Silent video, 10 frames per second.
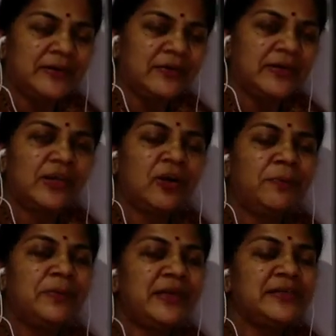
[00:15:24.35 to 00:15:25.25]
the
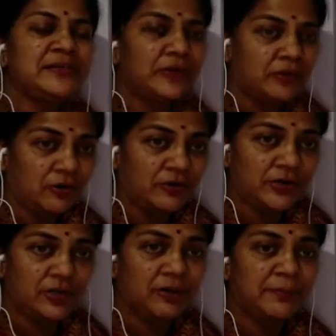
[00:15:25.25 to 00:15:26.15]
recombinants and
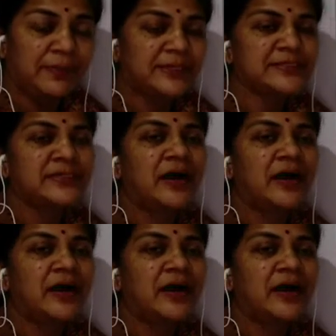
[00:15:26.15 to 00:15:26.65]
non-recombinants